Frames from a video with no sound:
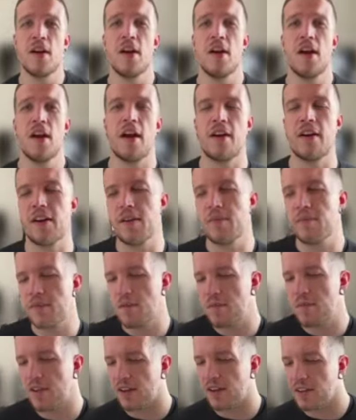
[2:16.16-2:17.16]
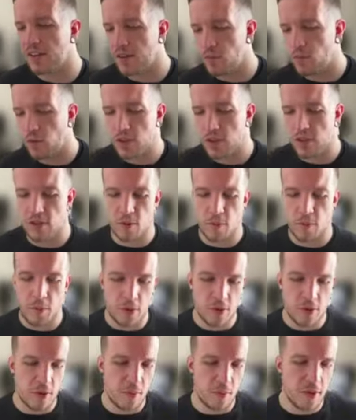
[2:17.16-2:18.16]
And Rim Tim Tagidim wasn't
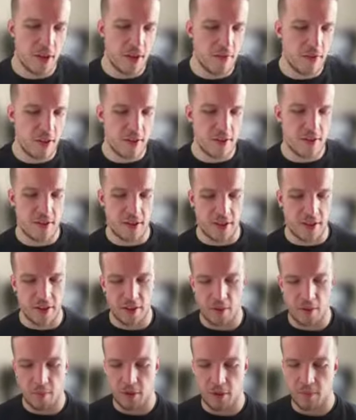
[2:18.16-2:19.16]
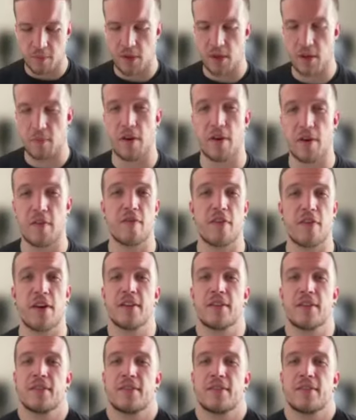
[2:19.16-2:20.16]
supposed to be even a single, but me and my
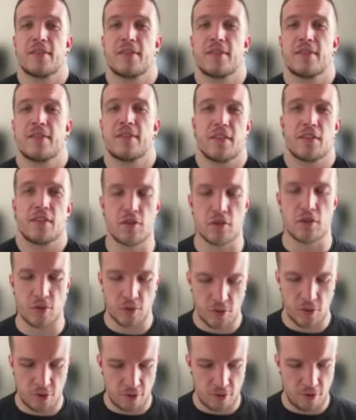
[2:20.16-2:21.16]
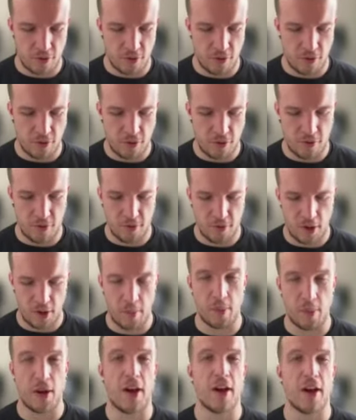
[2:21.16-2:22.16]
friend decided to
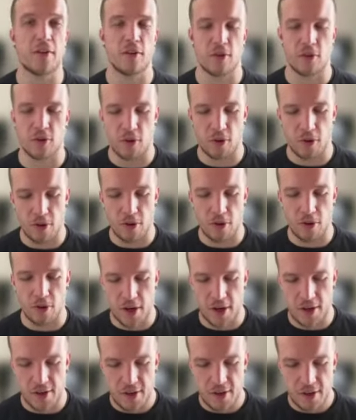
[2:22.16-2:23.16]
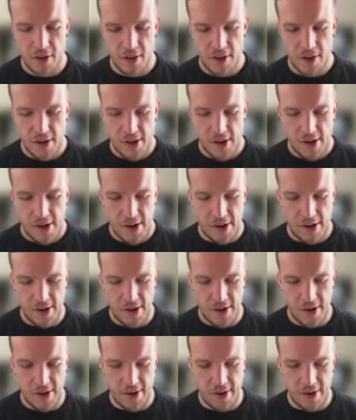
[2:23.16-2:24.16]
apply it on Dora.
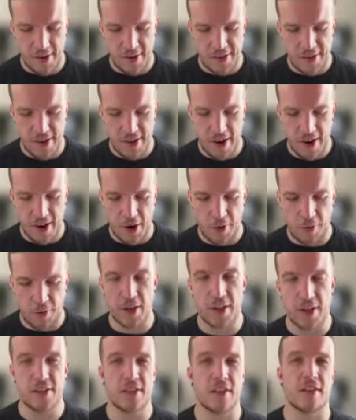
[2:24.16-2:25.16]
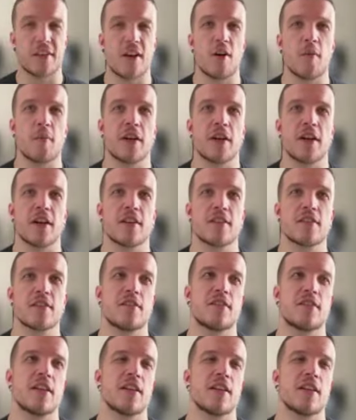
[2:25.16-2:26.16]
And yeah, I released it now
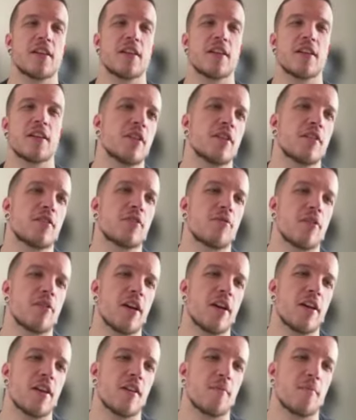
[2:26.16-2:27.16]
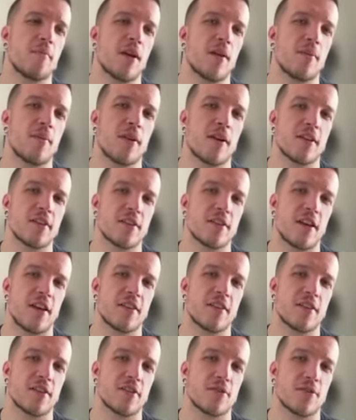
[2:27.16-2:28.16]
because that's the song that created Baby
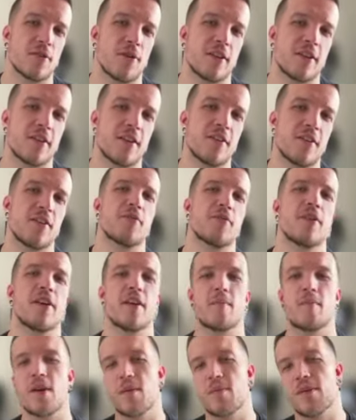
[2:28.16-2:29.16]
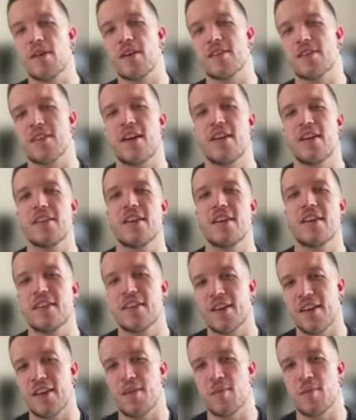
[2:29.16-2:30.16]
Lasagna. So I didn't create Baby Lasagna and
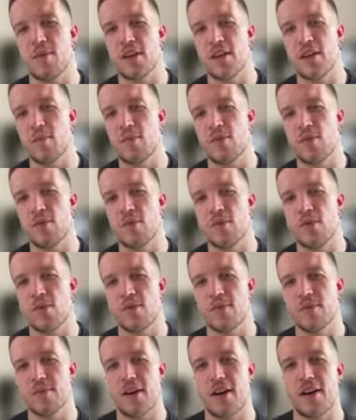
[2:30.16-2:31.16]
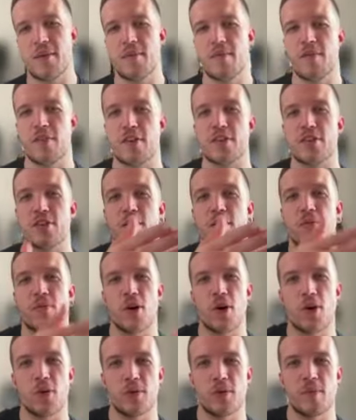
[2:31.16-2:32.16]
then Biggie Boom Boom. I firstly
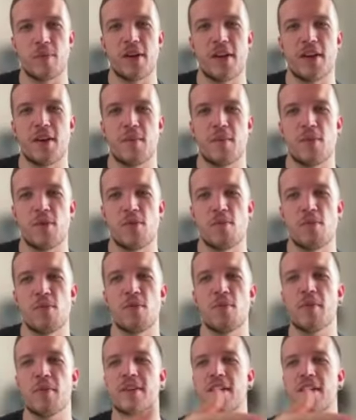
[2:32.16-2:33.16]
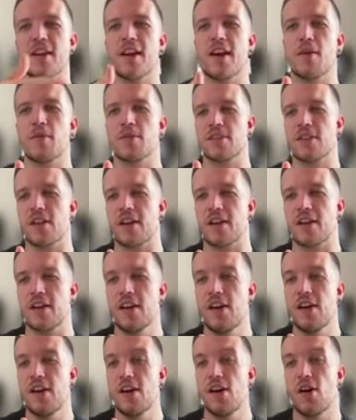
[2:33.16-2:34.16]
wrote Biggie Boom Boom and then I was like,
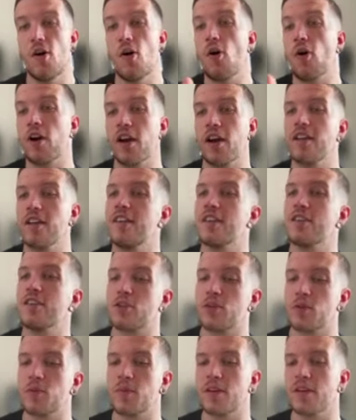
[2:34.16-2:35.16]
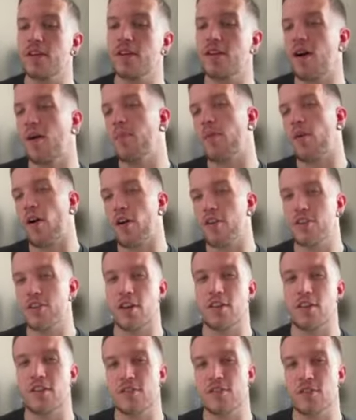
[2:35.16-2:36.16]
okay, this could be a
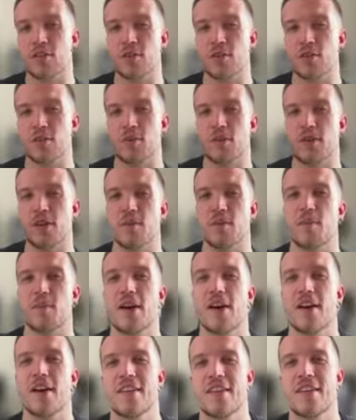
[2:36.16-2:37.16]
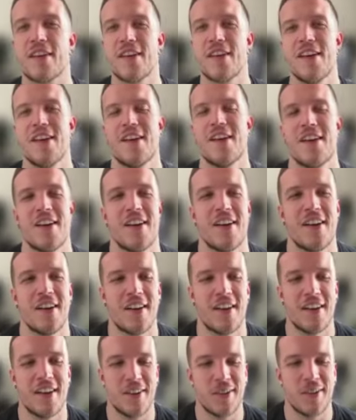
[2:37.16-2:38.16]
project, this could be a band.
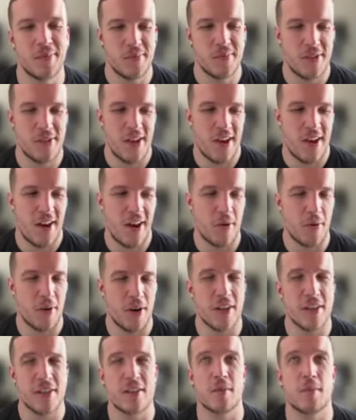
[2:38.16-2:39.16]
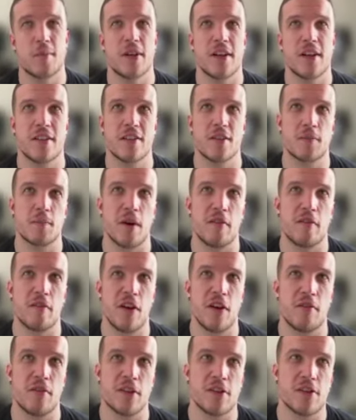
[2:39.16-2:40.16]
And yeah, I released it because it's my
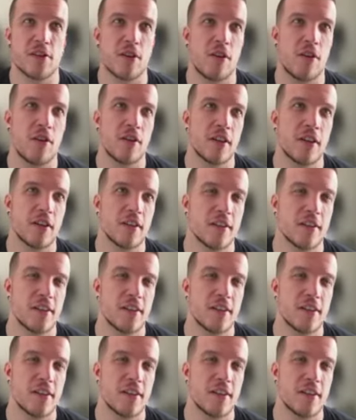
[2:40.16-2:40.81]
favorite song.